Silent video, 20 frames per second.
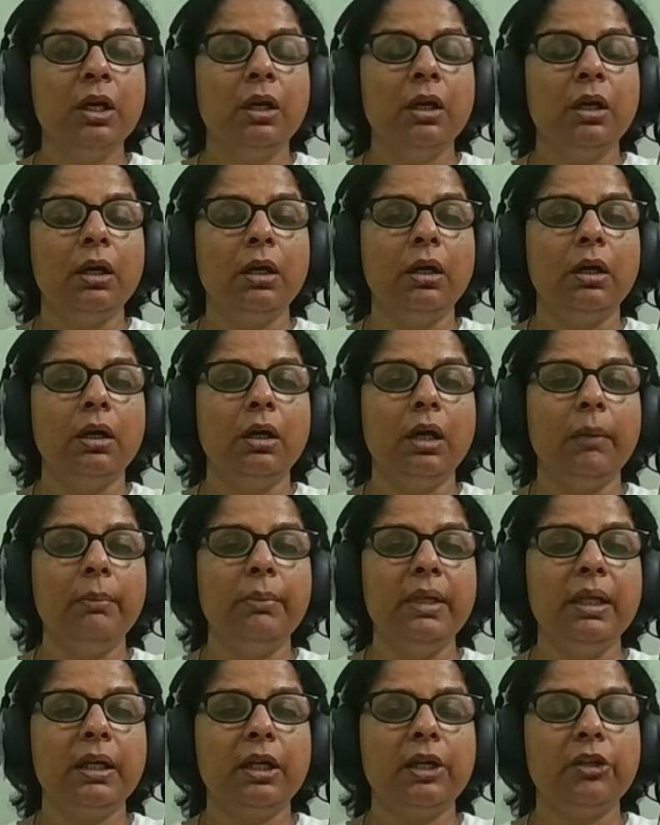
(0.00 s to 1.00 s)
uh, how
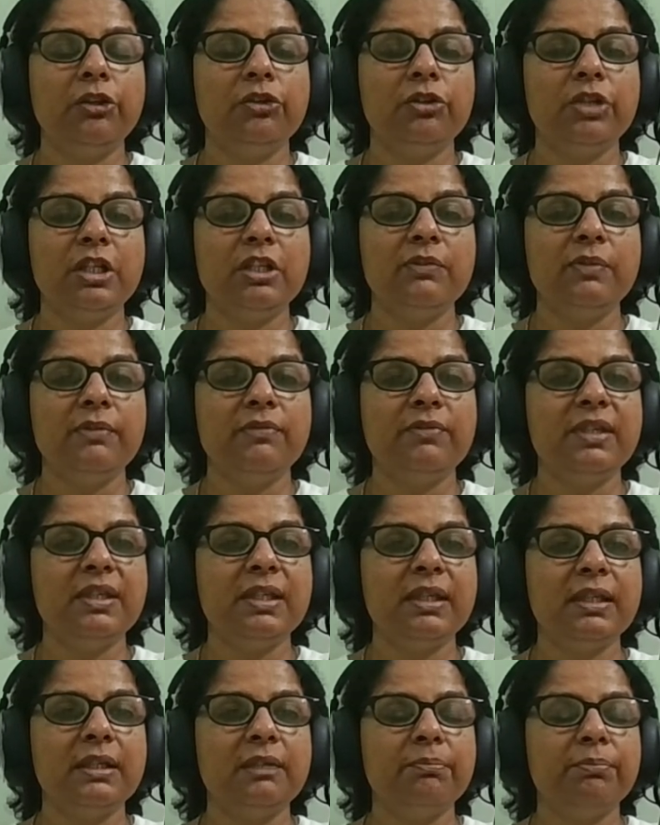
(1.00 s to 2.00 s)
many countries we
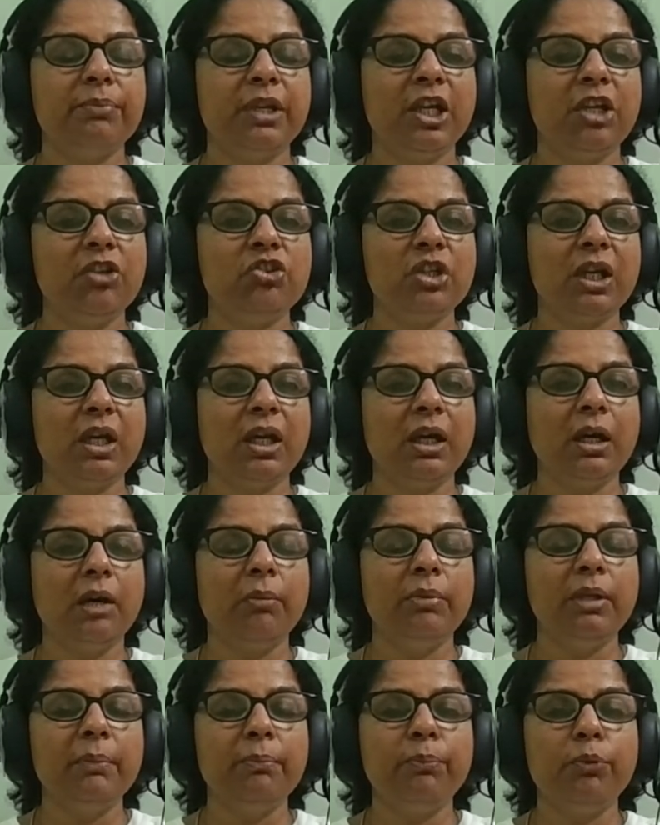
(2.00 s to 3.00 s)
visited preaching, how
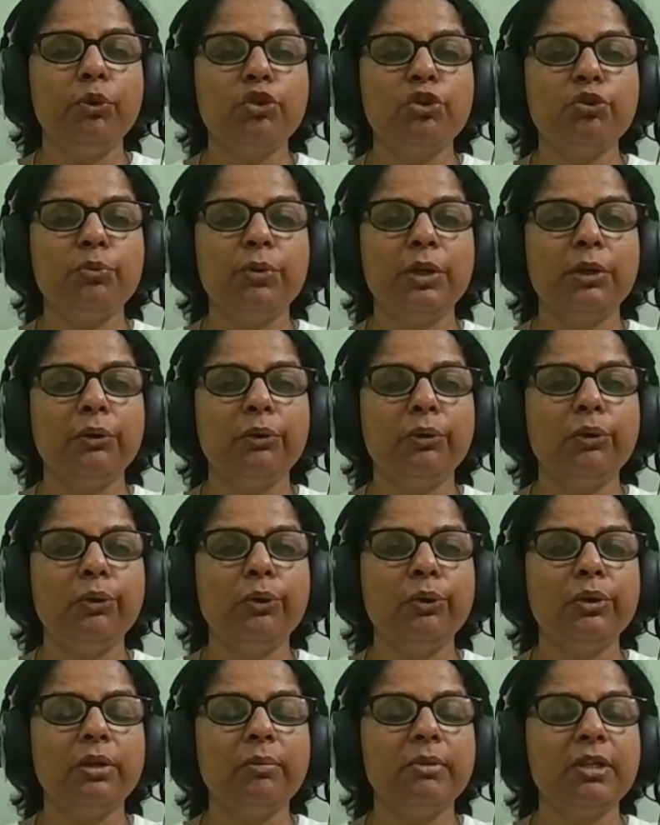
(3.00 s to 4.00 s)
many books we
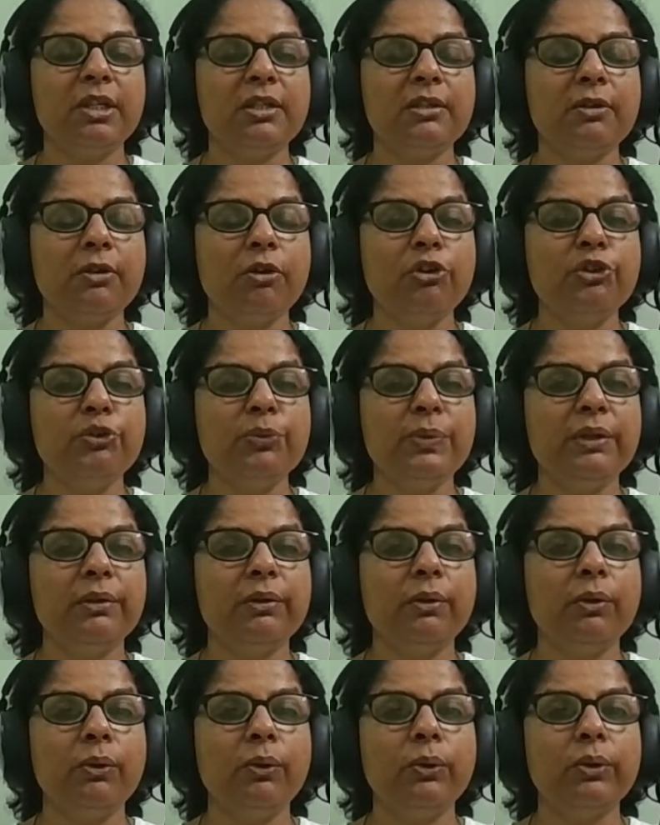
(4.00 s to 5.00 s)
wrote, how many songs we
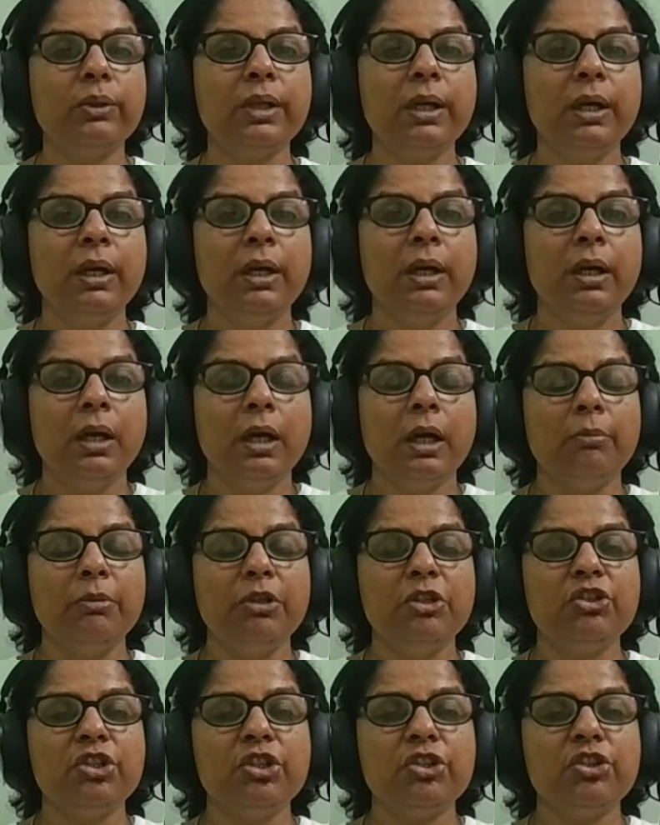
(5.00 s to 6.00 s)
wrote, how many
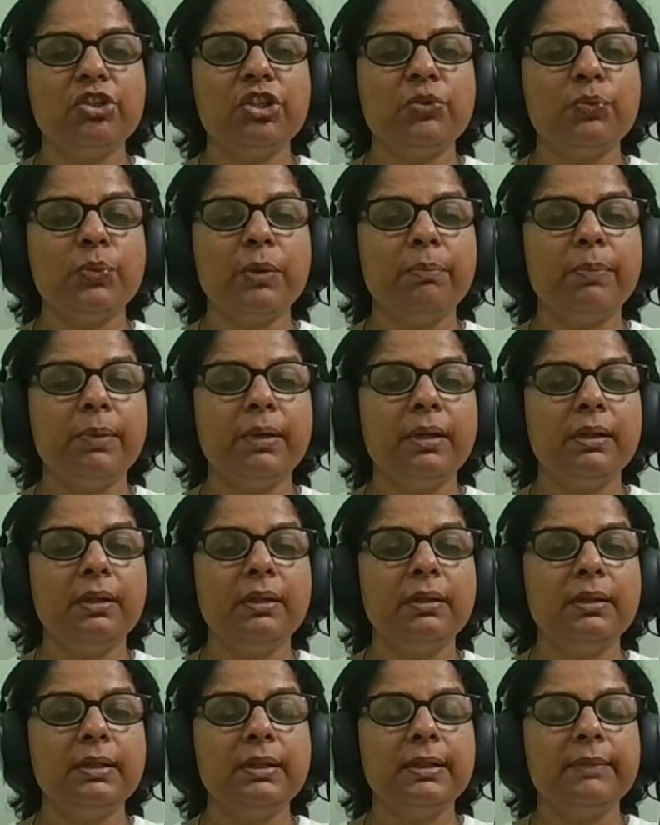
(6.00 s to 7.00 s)
churches we
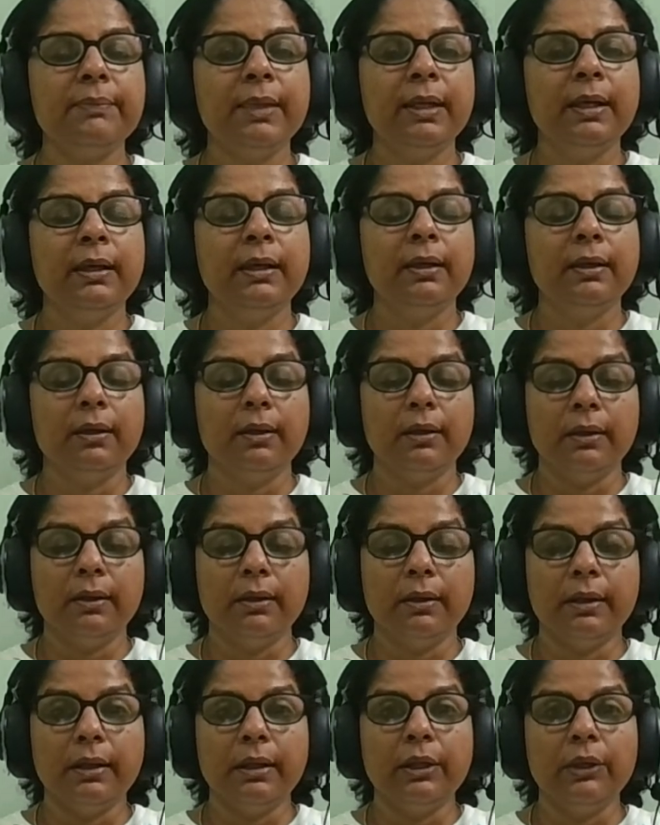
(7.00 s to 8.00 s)
built, uh,
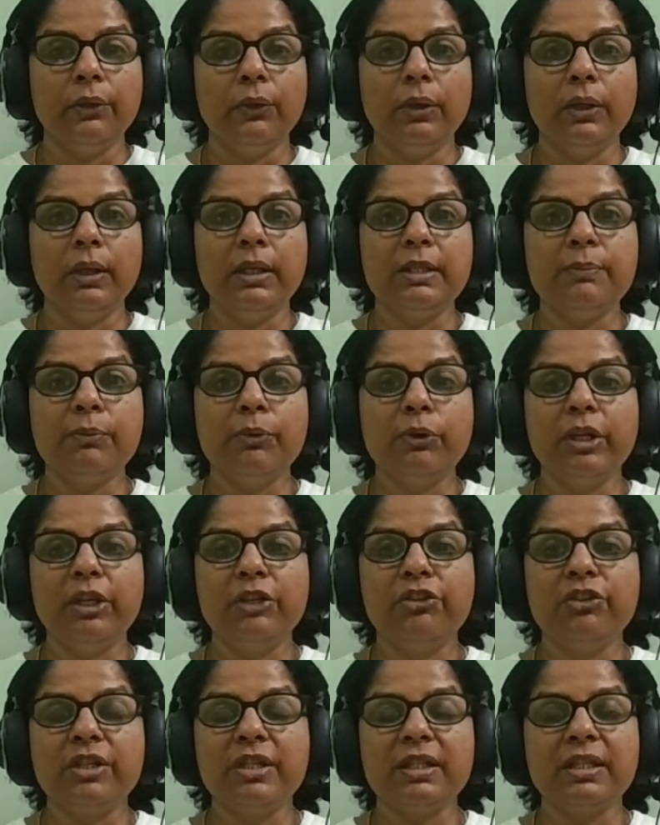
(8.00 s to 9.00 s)
you know he's more
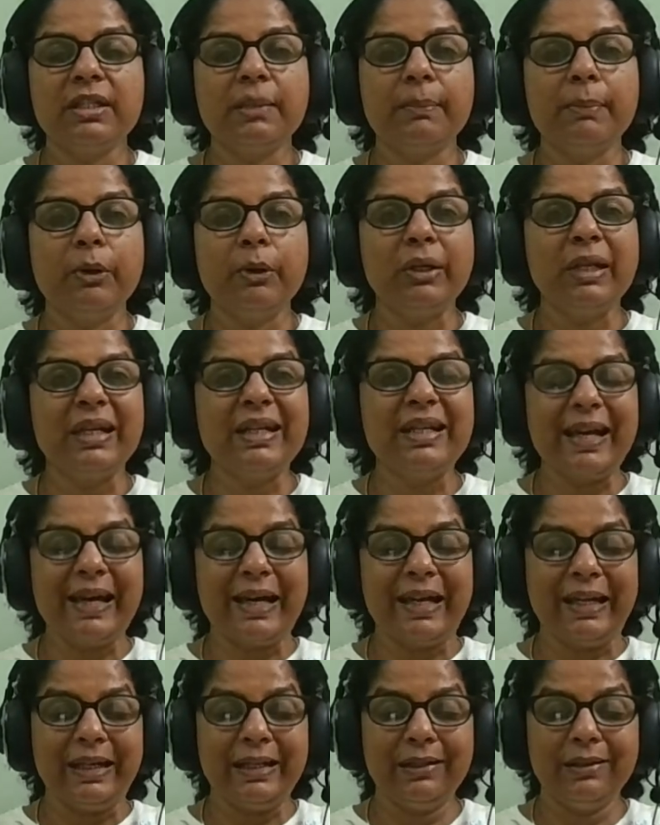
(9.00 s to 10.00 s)
interested about our
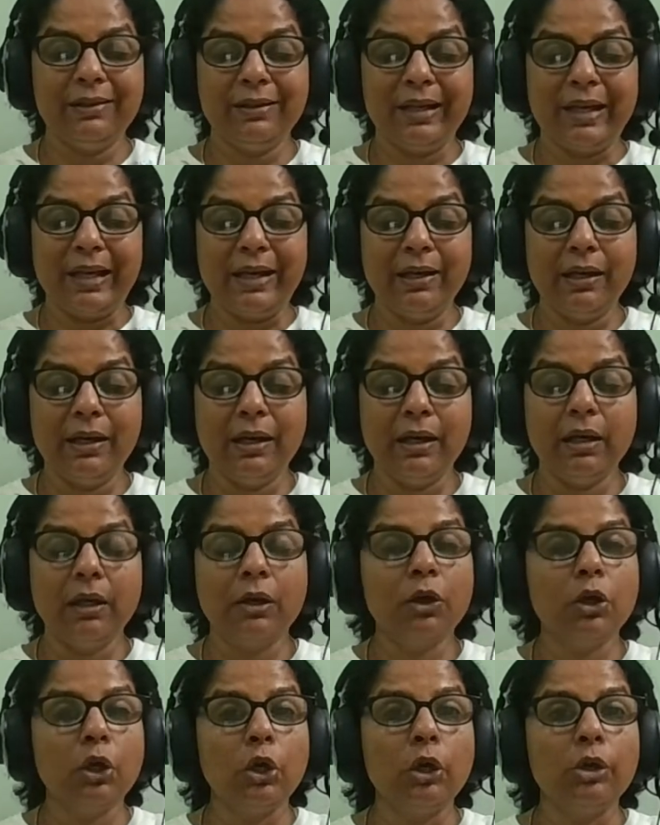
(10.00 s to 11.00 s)
character and our
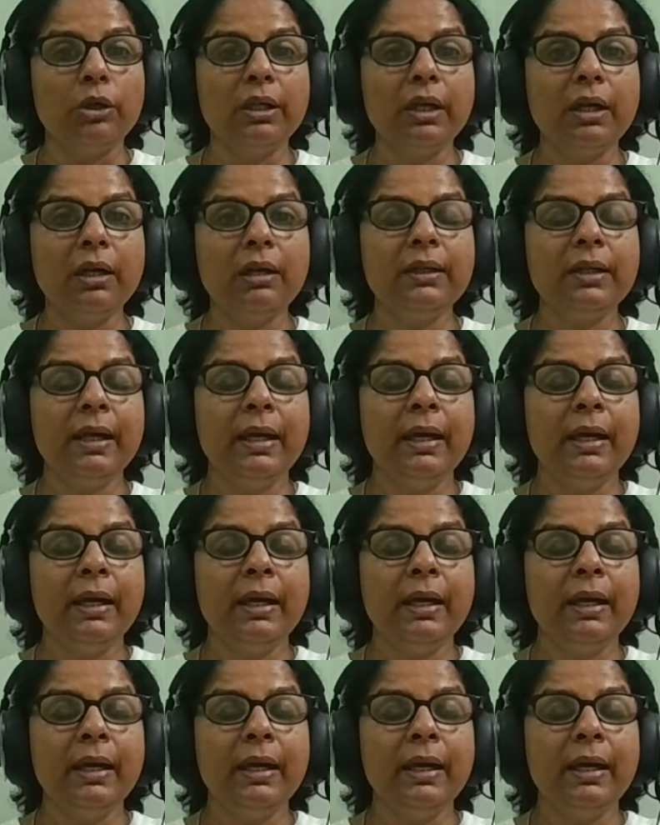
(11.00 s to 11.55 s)
conduct